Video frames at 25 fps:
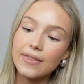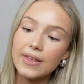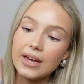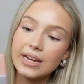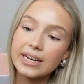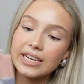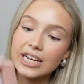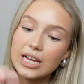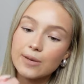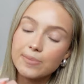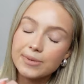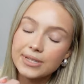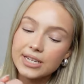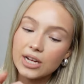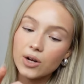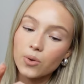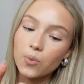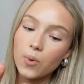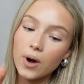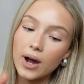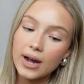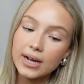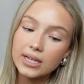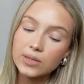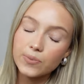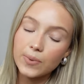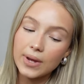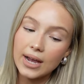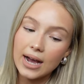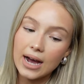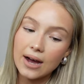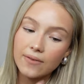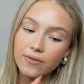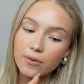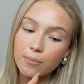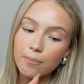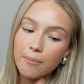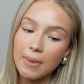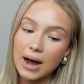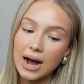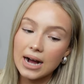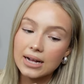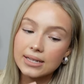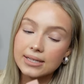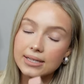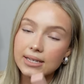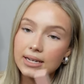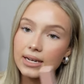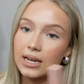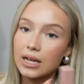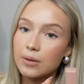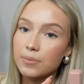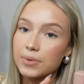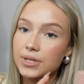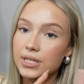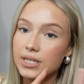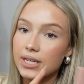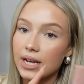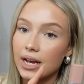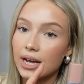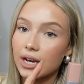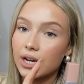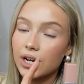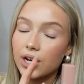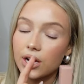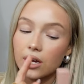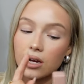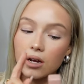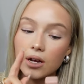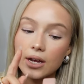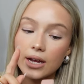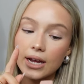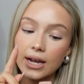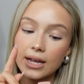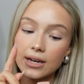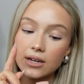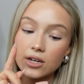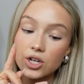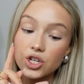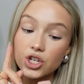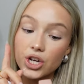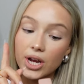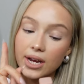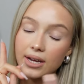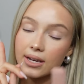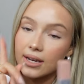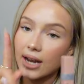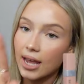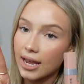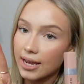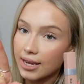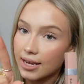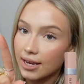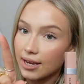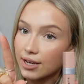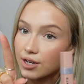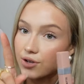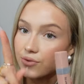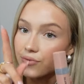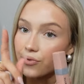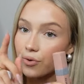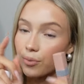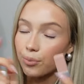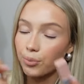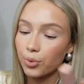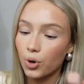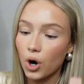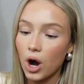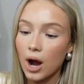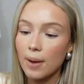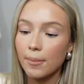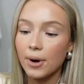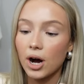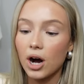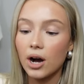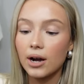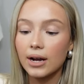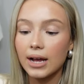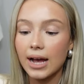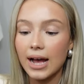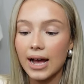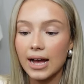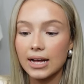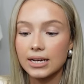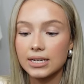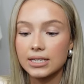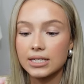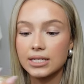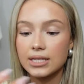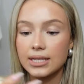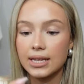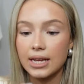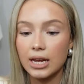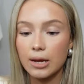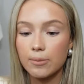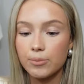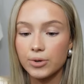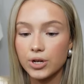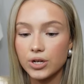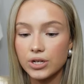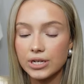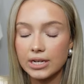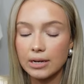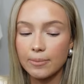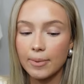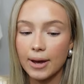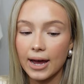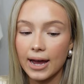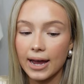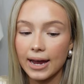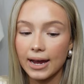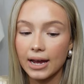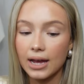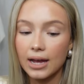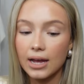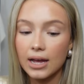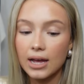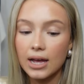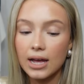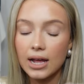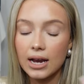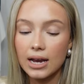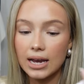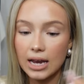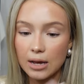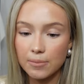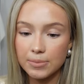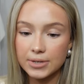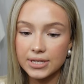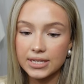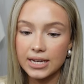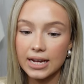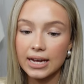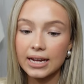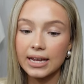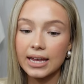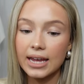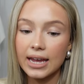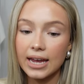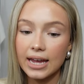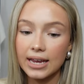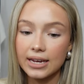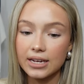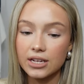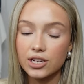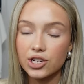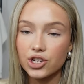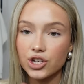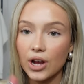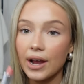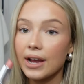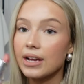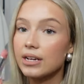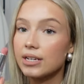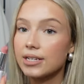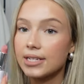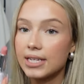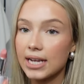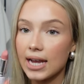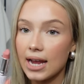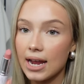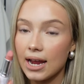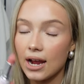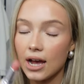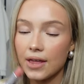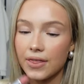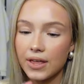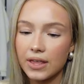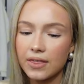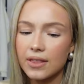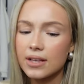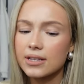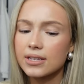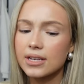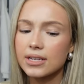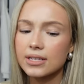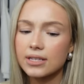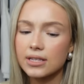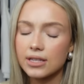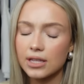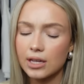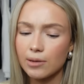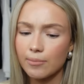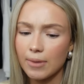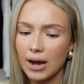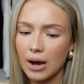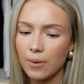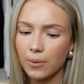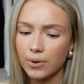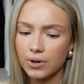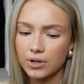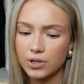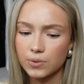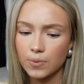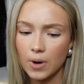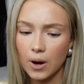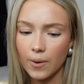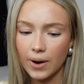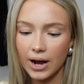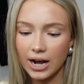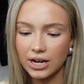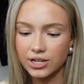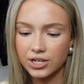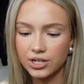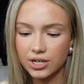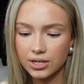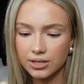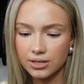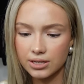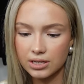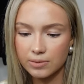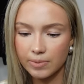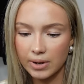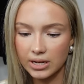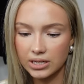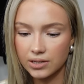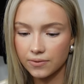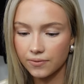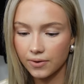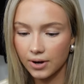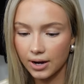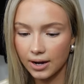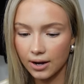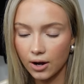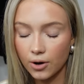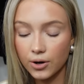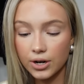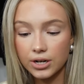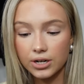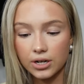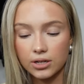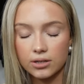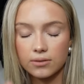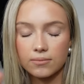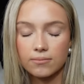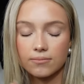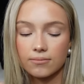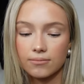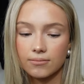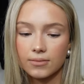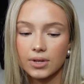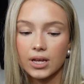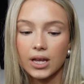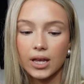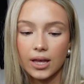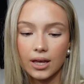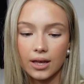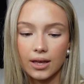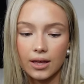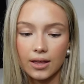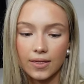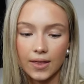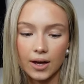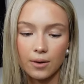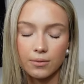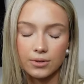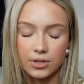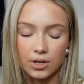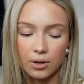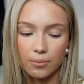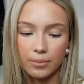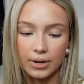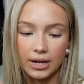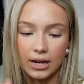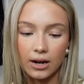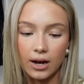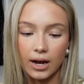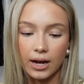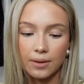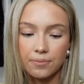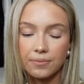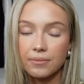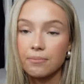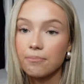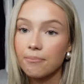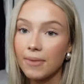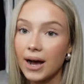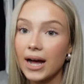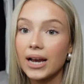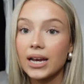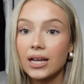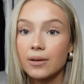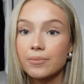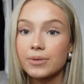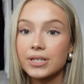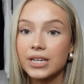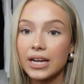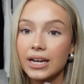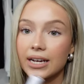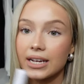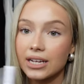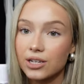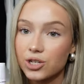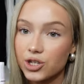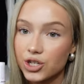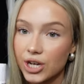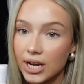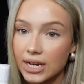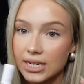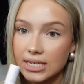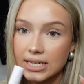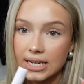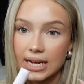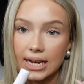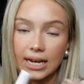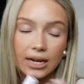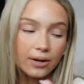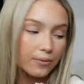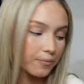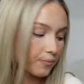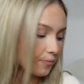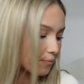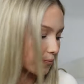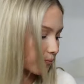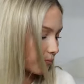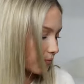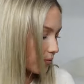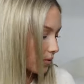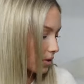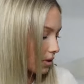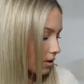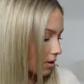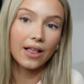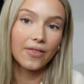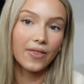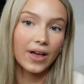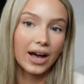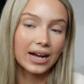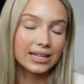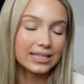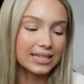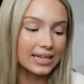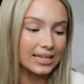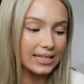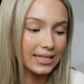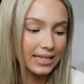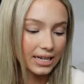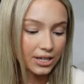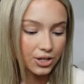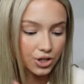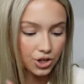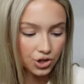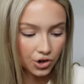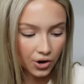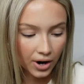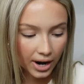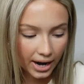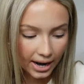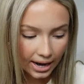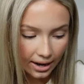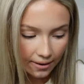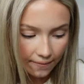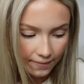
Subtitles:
then lipstick wise, we have matte lipstick in shade Naked from Primark and the Beauty Bay lipstick in shade Tea. I think this is the matte one as well. It actually doesn't specify. Oh no, it does. That was a complete lie. Matte lipstick in shade Tea. And that is this tray